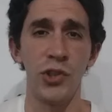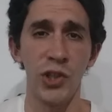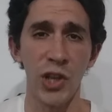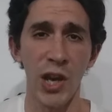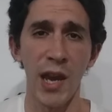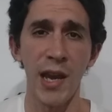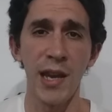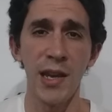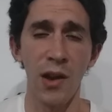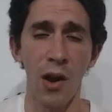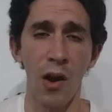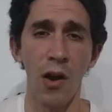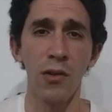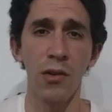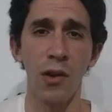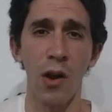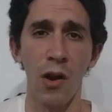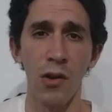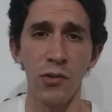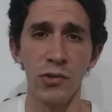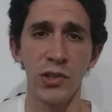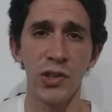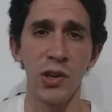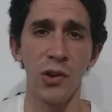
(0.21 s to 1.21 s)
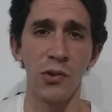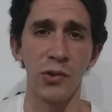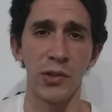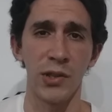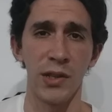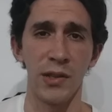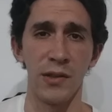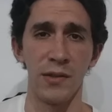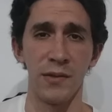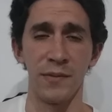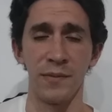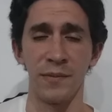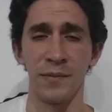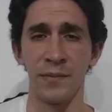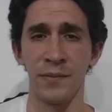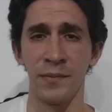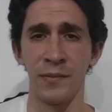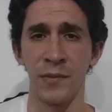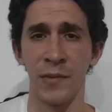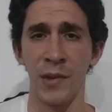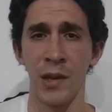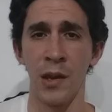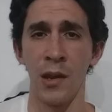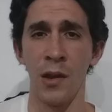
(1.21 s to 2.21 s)
J.R.R. Tolkien,
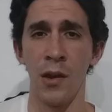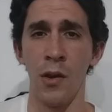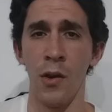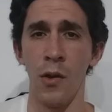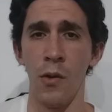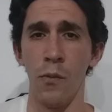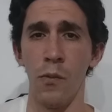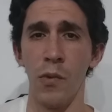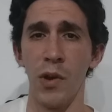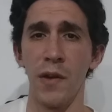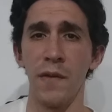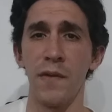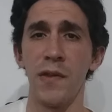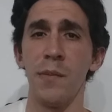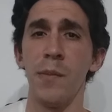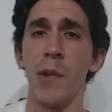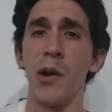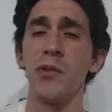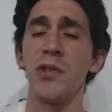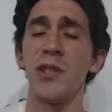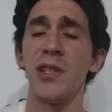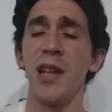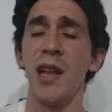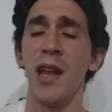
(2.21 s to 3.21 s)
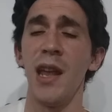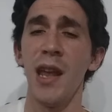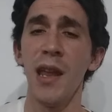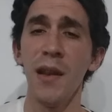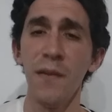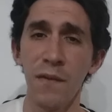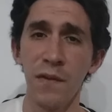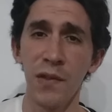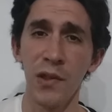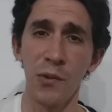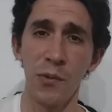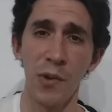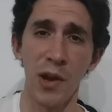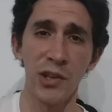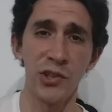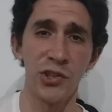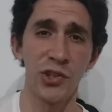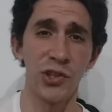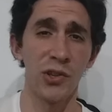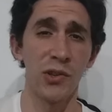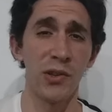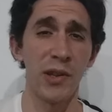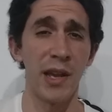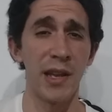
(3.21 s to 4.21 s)
one of the most
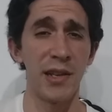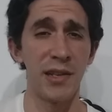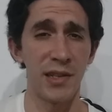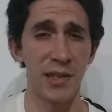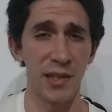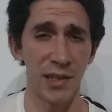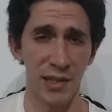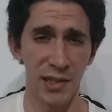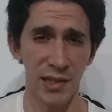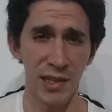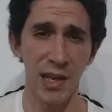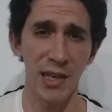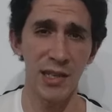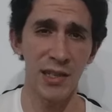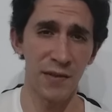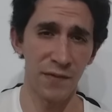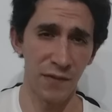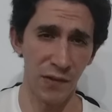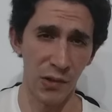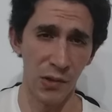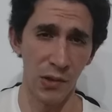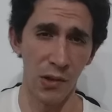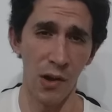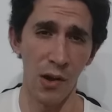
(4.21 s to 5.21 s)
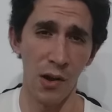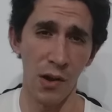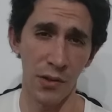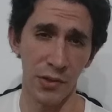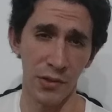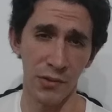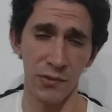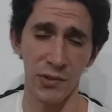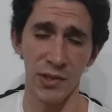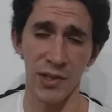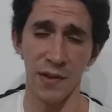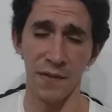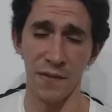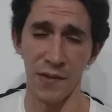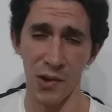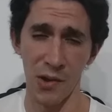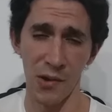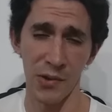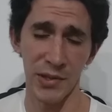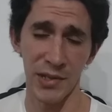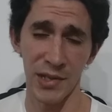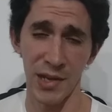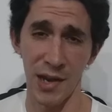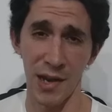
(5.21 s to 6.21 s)
influential and successful authors of
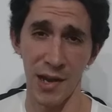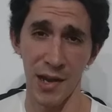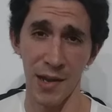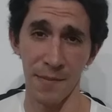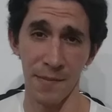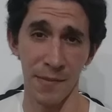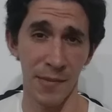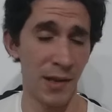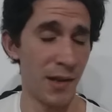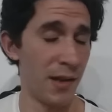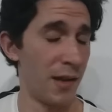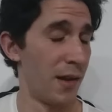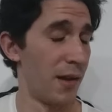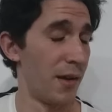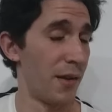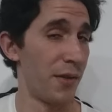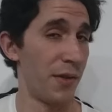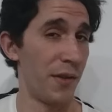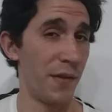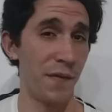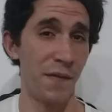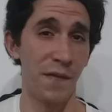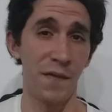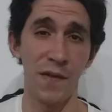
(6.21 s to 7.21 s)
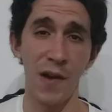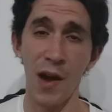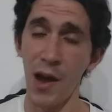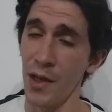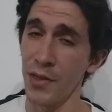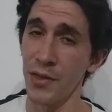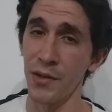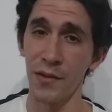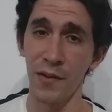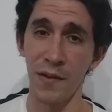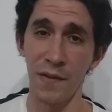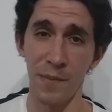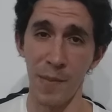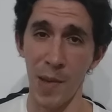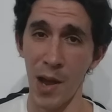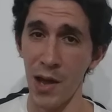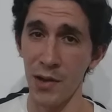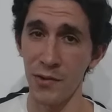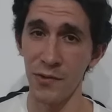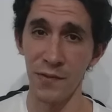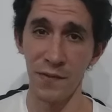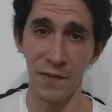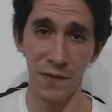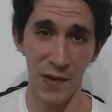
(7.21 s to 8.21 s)
all time, the father of
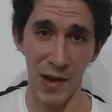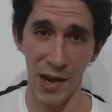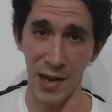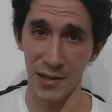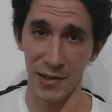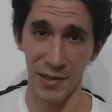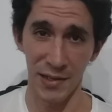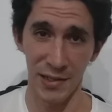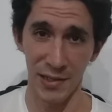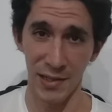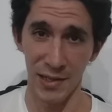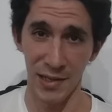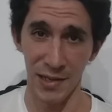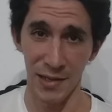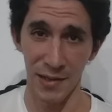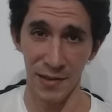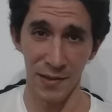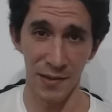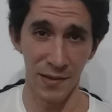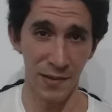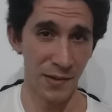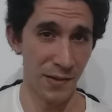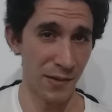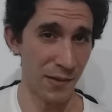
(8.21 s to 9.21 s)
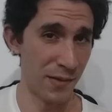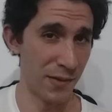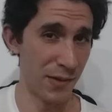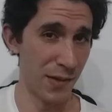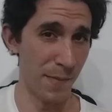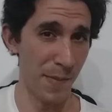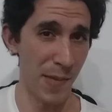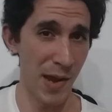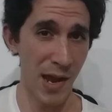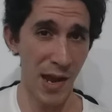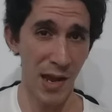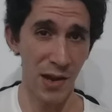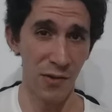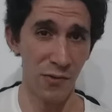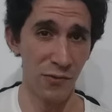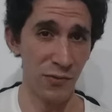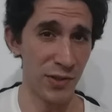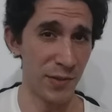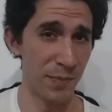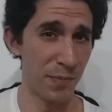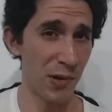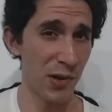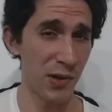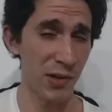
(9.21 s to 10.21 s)
modern fantasy, the man
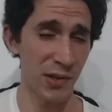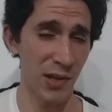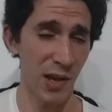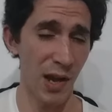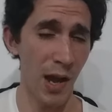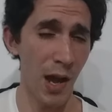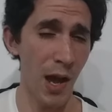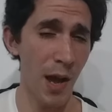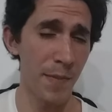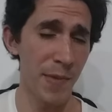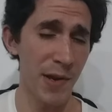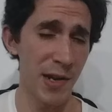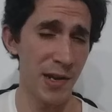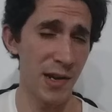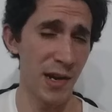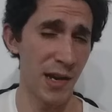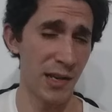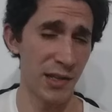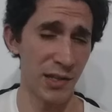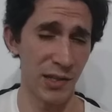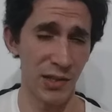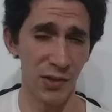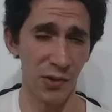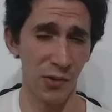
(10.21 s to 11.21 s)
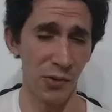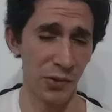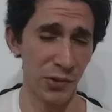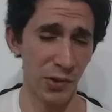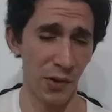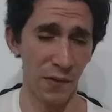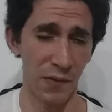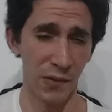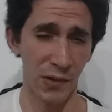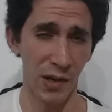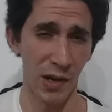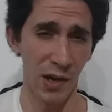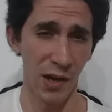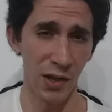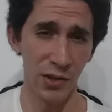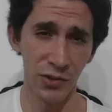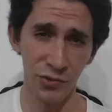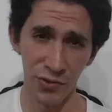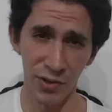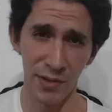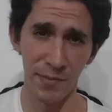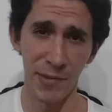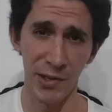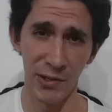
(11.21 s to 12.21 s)
whose book The Hobbit has sold over
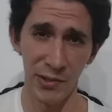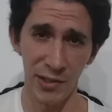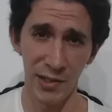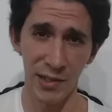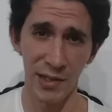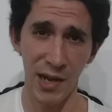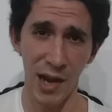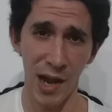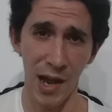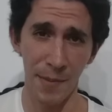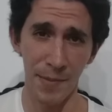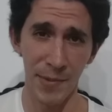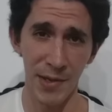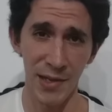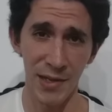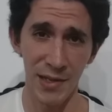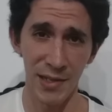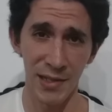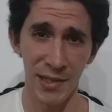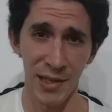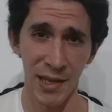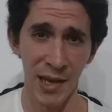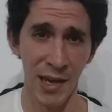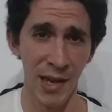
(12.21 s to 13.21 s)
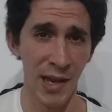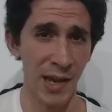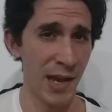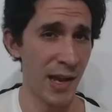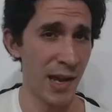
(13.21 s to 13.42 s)
100 million copies,